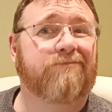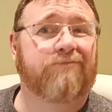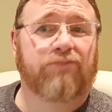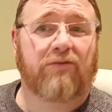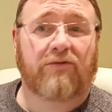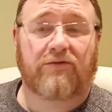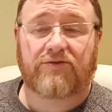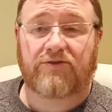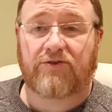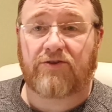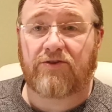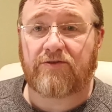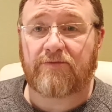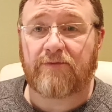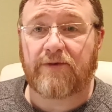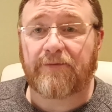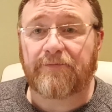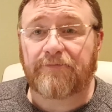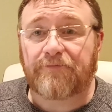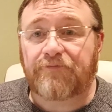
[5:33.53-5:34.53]
excuse
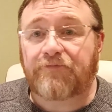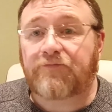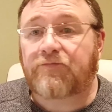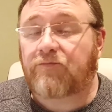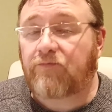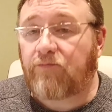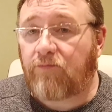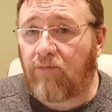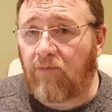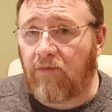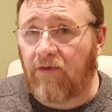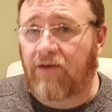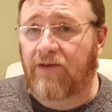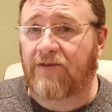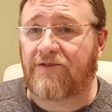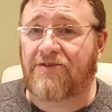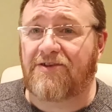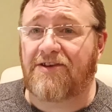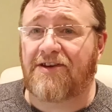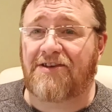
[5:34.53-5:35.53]
me,
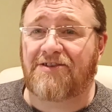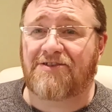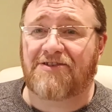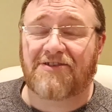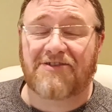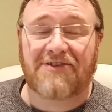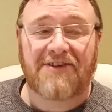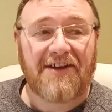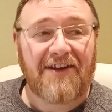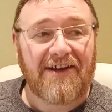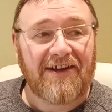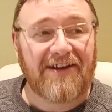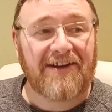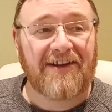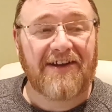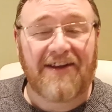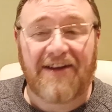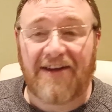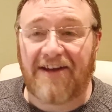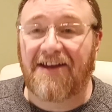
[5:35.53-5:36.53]
Jesus,
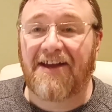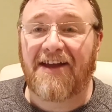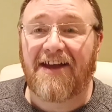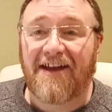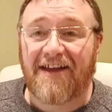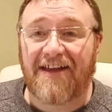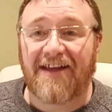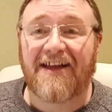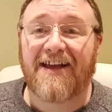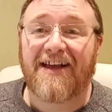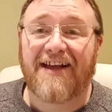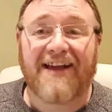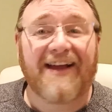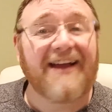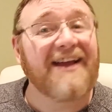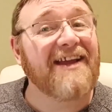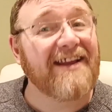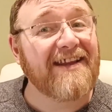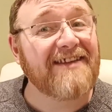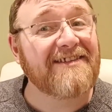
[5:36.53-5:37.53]

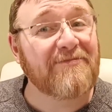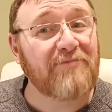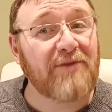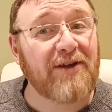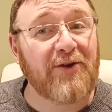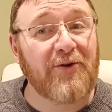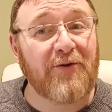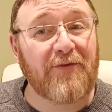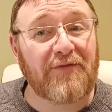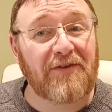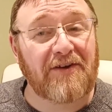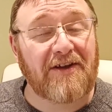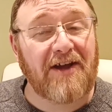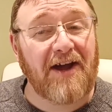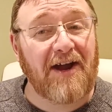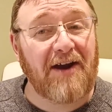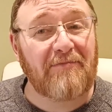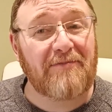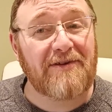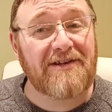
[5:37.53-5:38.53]
it is a bit
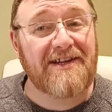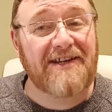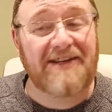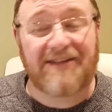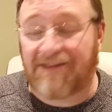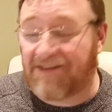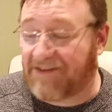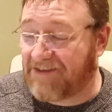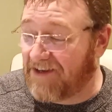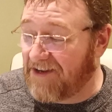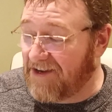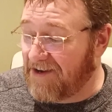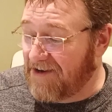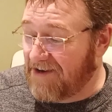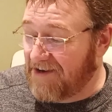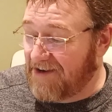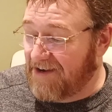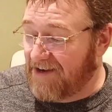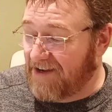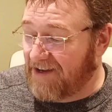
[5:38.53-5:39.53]
overcarbonated.
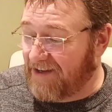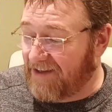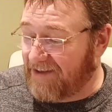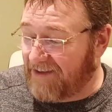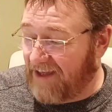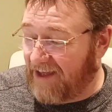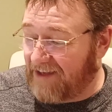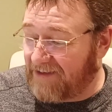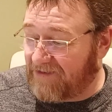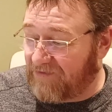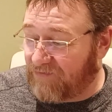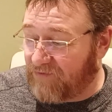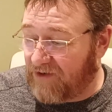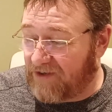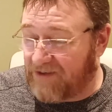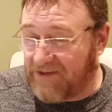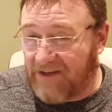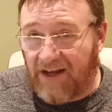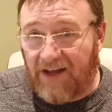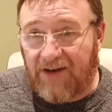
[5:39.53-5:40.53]
That's the
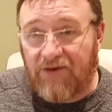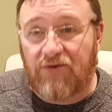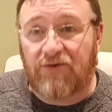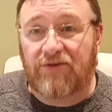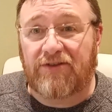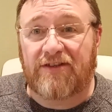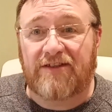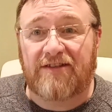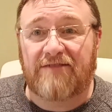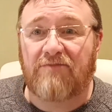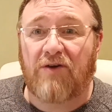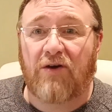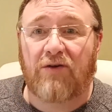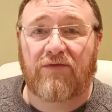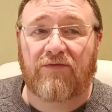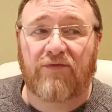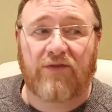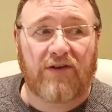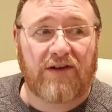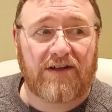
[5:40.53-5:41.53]
first thing I noticed in the
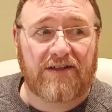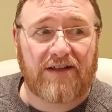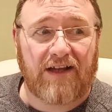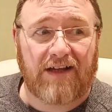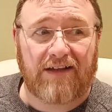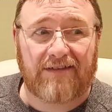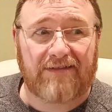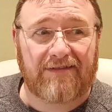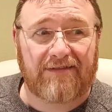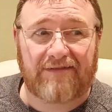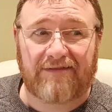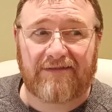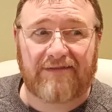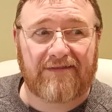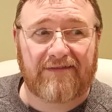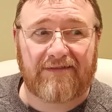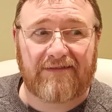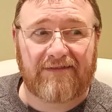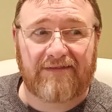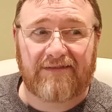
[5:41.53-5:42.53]
mouthfeel, is like,
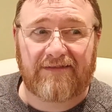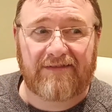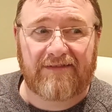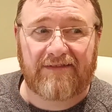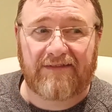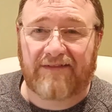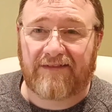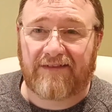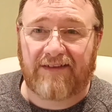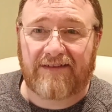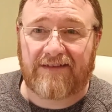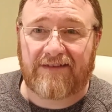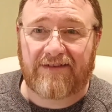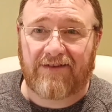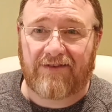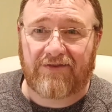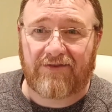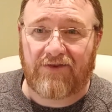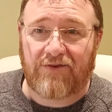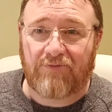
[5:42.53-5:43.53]
this has
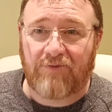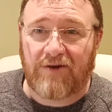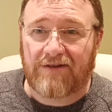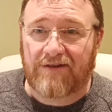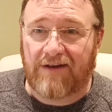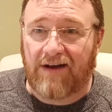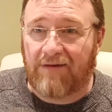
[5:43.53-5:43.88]
got too much